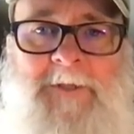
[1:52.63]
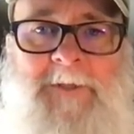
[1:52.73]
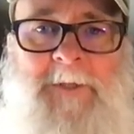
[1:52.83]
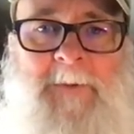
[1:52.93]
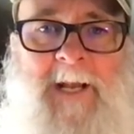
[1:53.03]

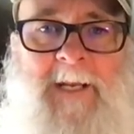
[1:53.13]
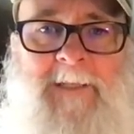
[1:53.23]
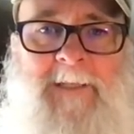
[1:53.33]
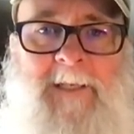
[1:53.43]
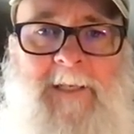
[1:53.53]
true and the
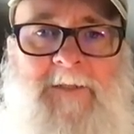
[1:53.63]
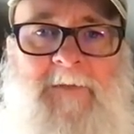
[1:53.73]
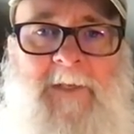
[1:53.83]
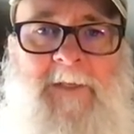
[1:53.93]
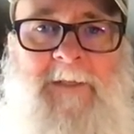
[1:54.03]
right-hand side is
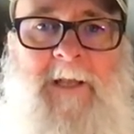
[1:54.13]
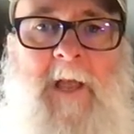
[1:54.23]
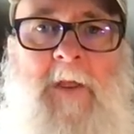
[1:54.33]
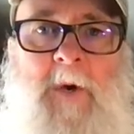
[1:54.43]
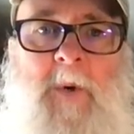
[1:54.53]
false,
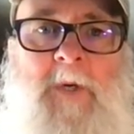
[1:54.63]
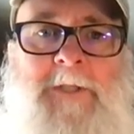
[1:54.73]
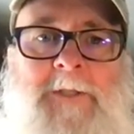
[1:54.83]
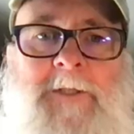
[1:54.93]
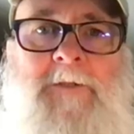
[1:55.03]
the
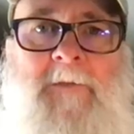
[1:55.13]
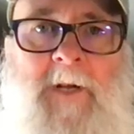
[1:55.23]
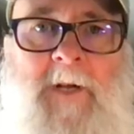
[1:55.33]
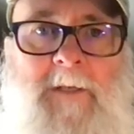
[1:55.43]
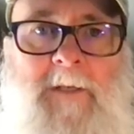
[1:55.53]
horseshoe is
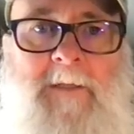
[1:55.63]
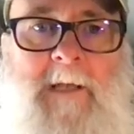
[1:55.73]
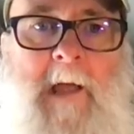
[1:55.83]
false.